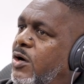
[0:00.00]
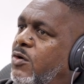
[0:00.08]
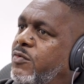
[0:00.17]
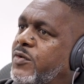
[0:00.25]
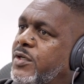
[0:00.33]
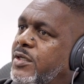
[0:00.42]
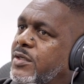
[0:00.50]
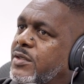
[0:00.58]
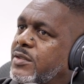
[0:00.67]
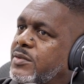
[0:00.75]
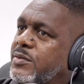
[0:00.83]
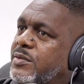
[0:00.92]
over
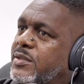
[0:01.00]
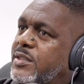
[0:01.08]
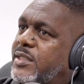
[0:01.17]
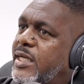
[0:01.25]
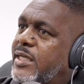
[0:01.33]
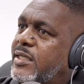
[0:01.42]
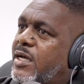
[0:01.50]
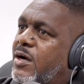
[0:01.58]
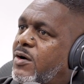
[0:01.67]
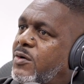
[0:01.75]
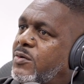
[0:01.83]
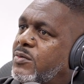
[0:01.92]
here the day
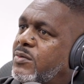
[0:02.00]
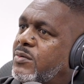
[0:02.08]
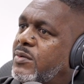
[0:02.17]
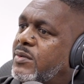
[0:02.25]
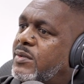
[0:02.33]
y'all